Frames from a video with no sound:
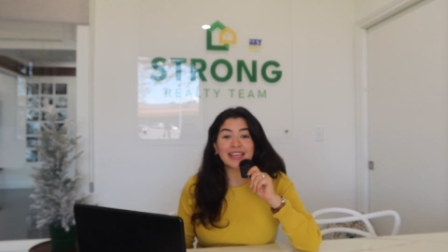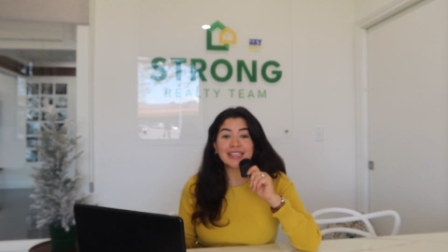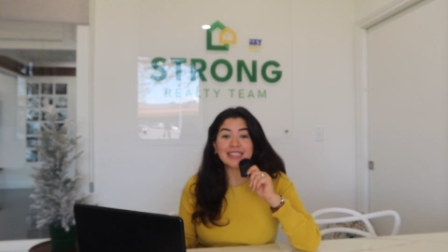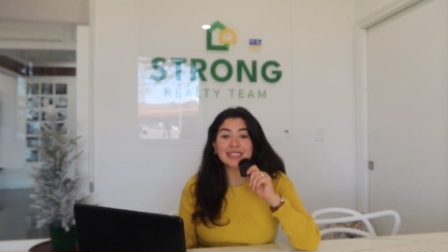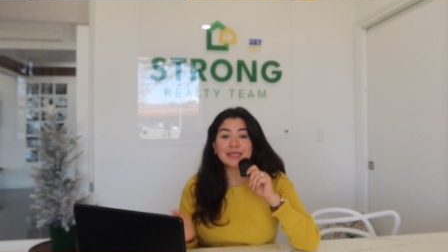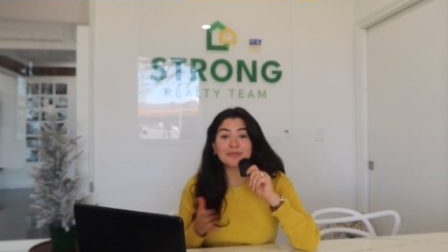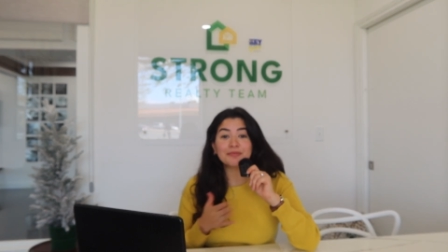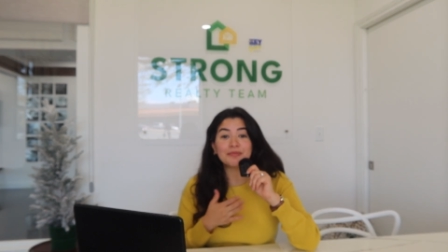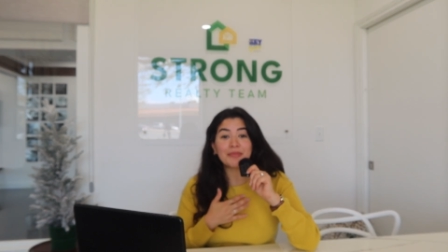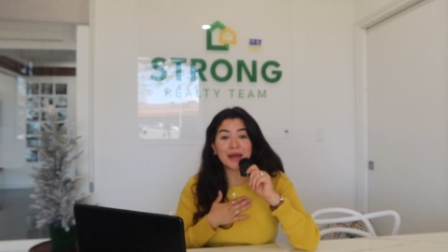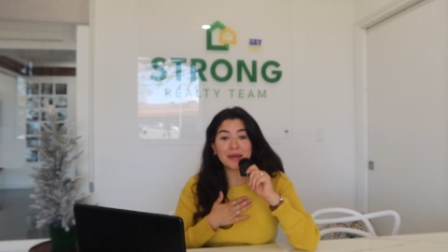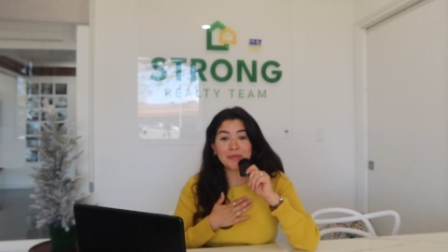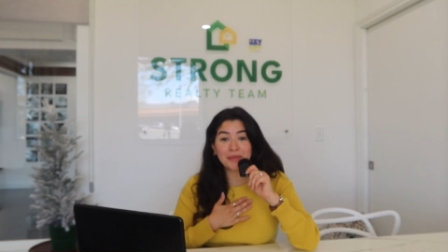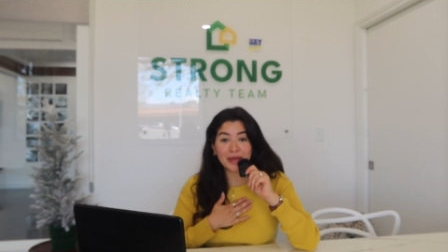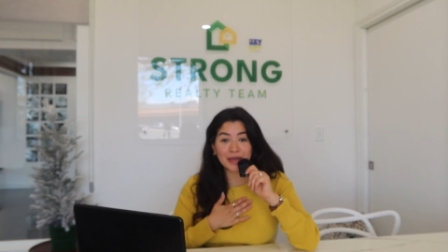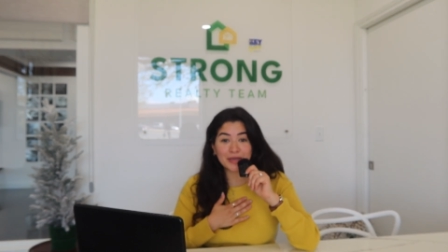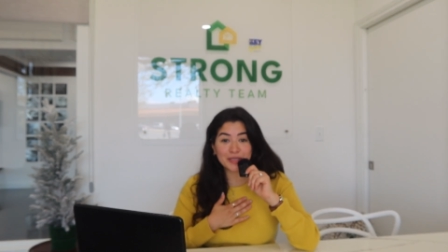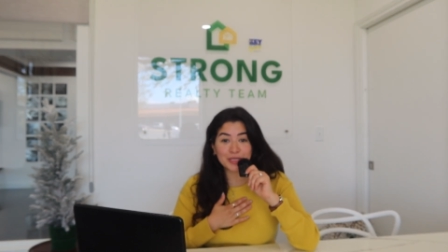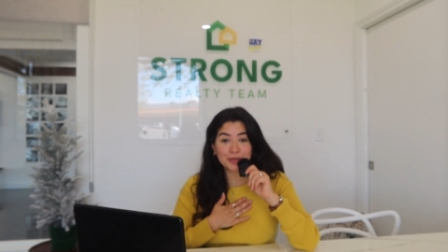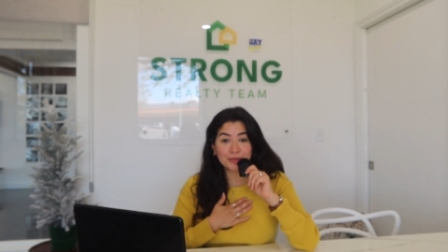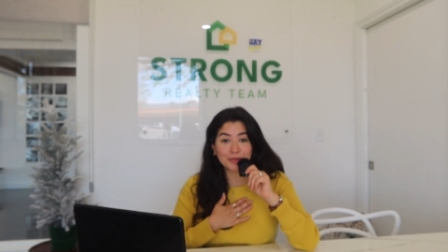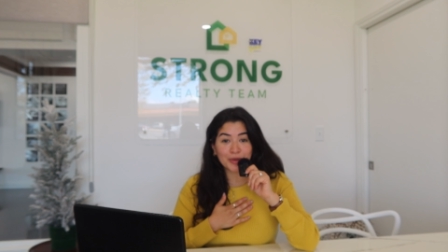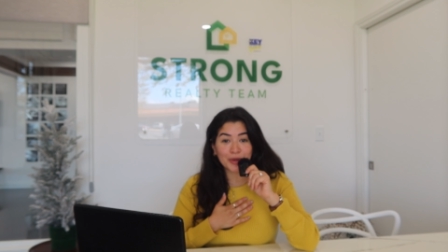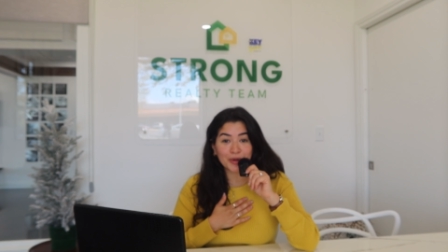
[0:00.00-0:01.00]
is my
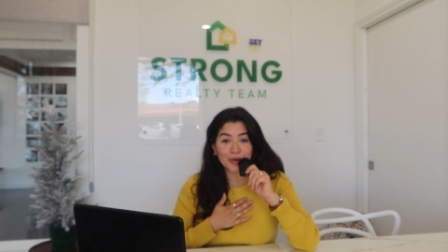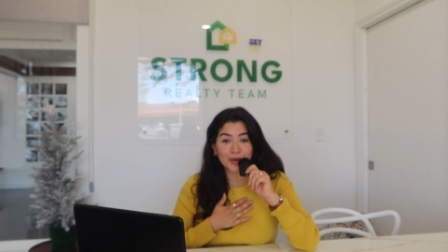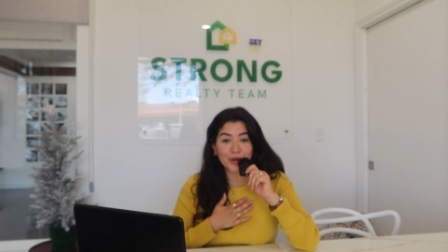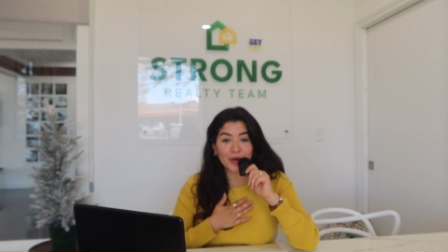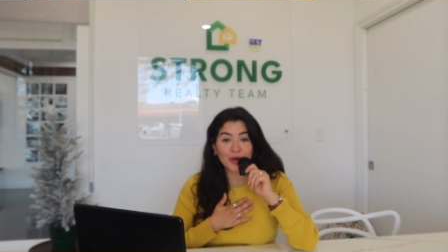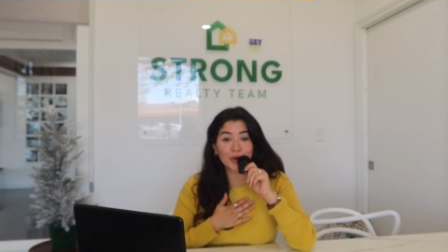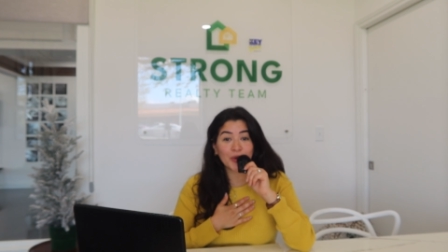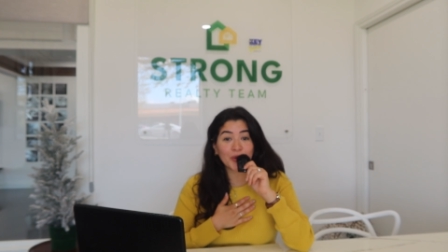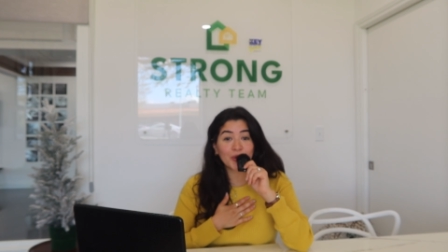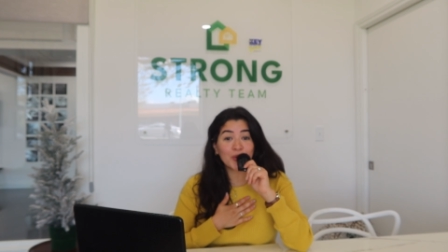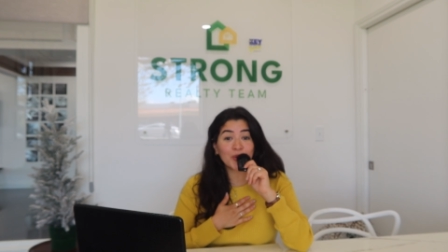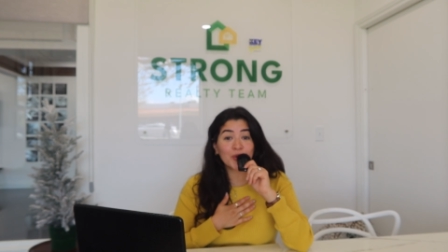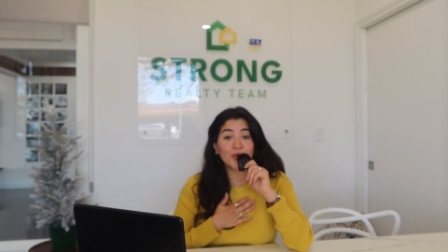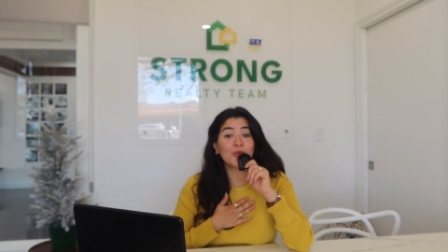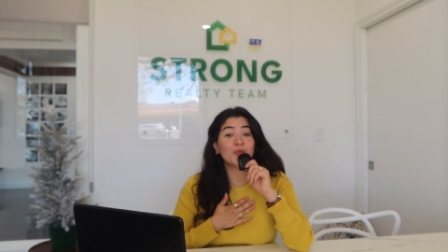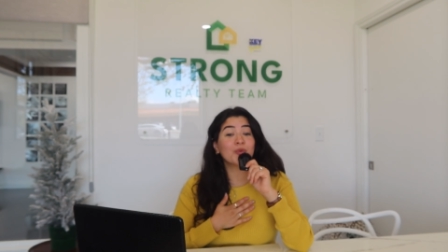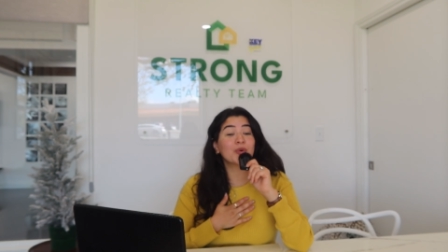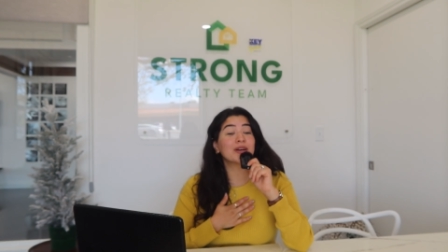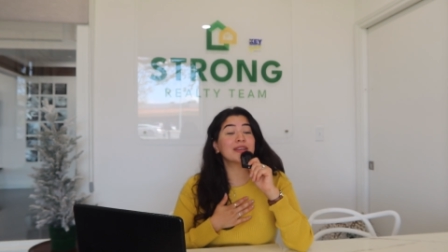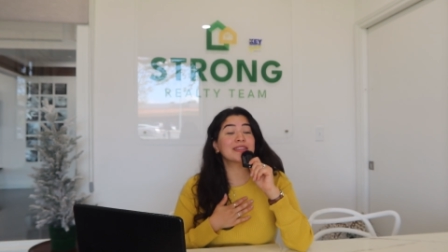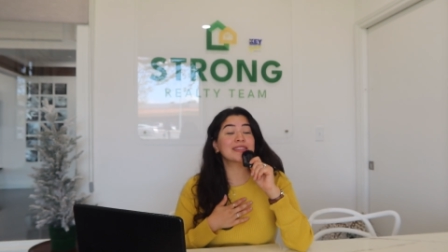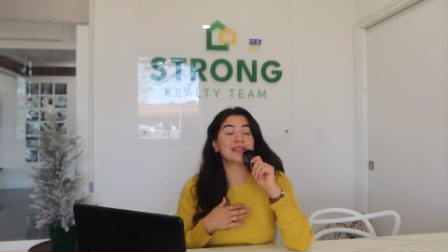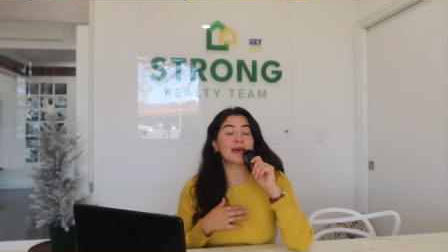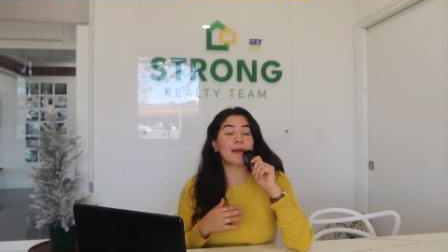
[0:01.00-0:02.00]
managing broker, who
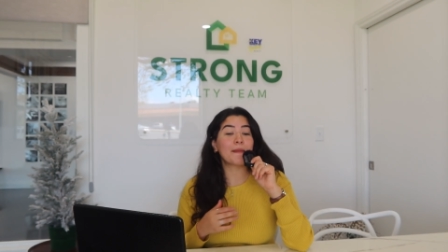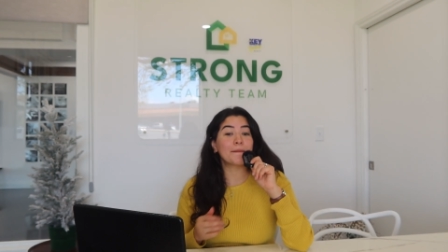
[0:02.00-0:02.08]
was